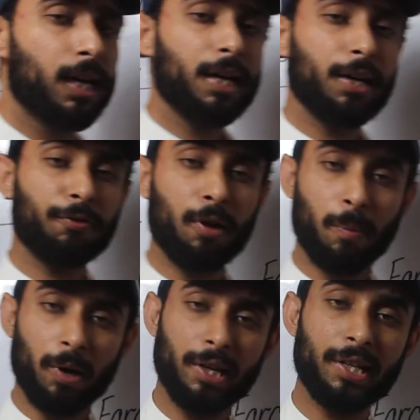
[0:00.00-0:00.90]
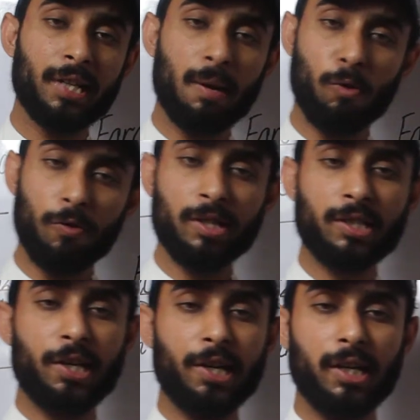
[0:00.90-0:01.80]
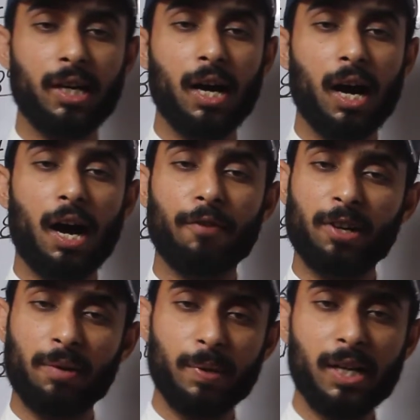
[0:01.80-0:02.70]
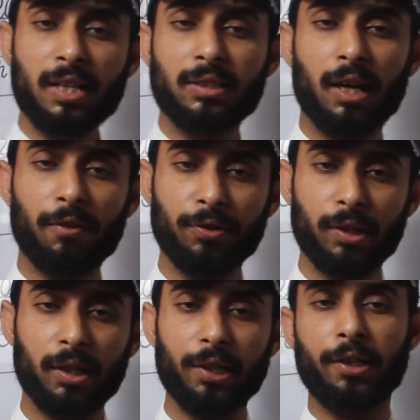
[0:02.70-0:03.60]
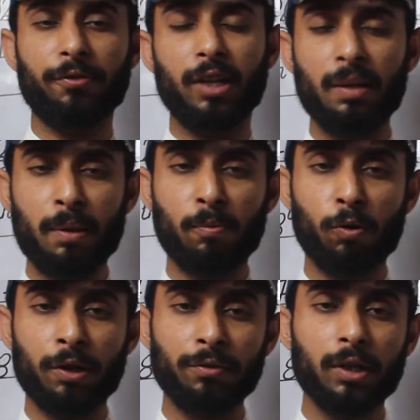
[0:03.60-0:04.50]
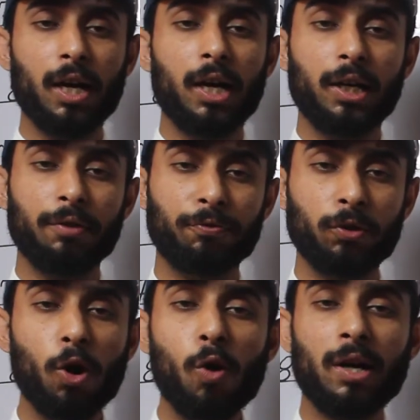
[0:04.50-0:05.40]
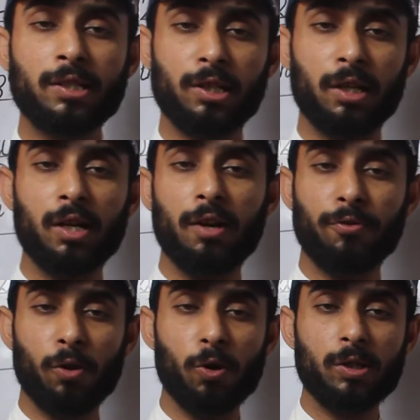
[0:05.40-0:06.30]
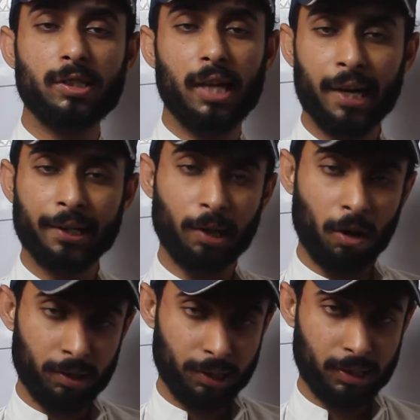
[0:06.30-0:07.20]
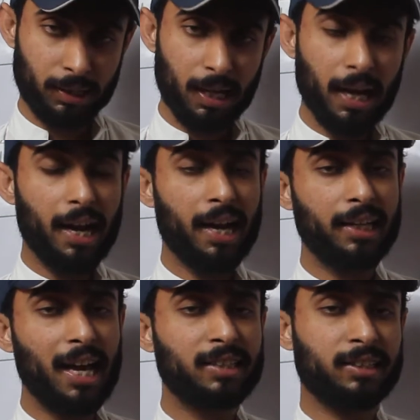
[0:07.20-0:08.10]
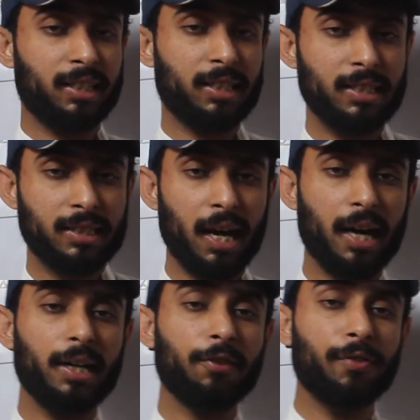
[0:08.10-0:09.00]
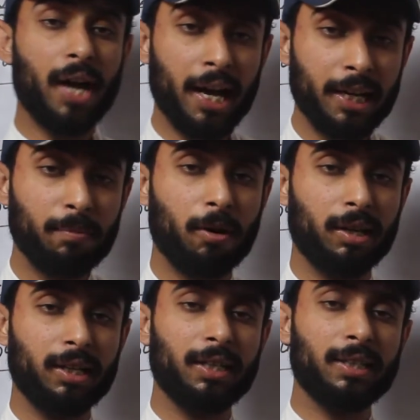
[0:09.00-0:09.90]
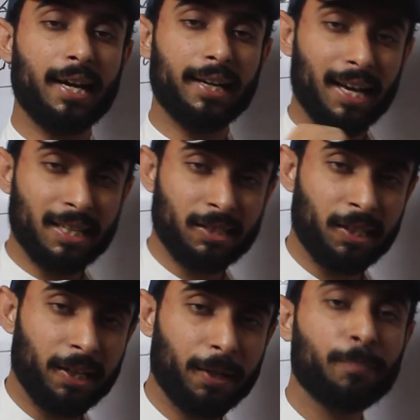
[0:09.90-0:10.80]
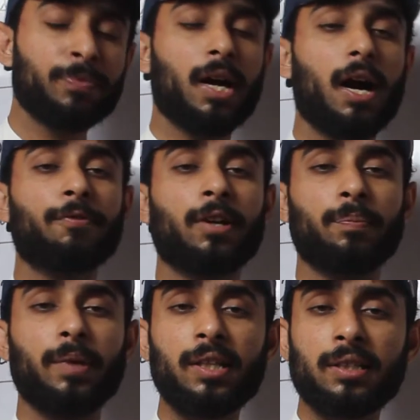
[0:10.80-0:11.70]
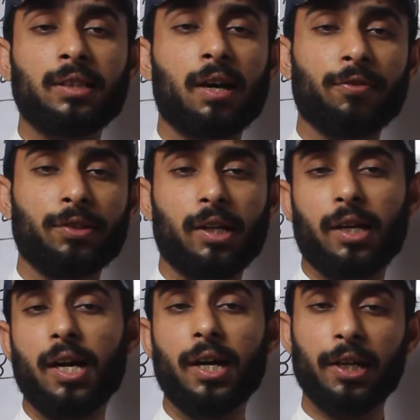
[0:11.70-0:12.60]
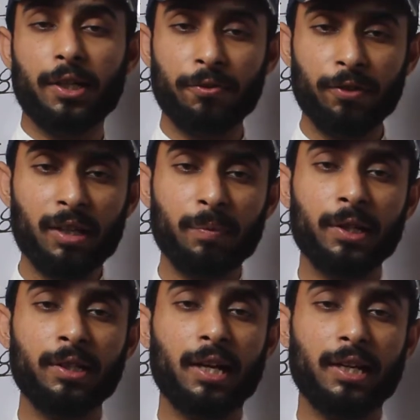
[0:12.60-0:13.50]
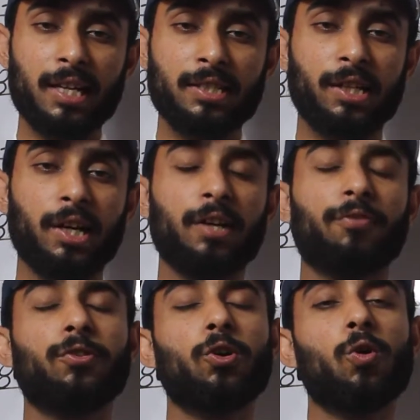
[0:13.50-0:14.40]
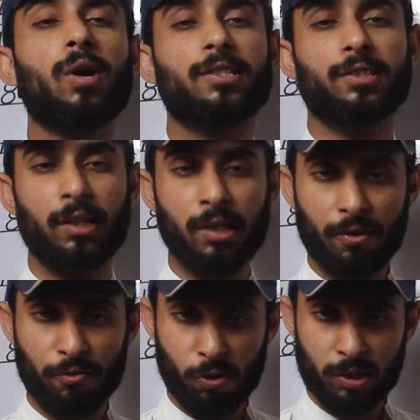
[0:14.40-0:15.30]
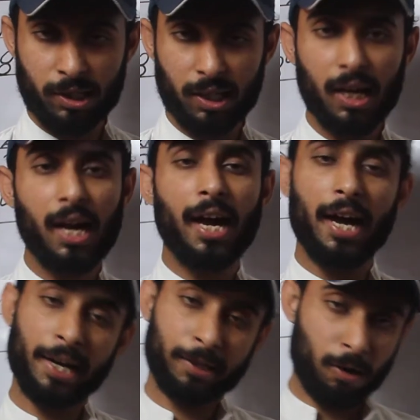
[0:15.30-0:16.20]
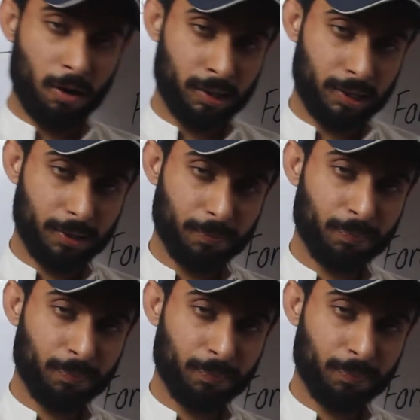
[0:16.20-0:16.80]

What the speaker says: if a body in a moving state, after millions of years, it will be moving if no external force act on it. And next thing is that if any body in a rest state, after millions of years, it will be in a rest state if no external force act on it.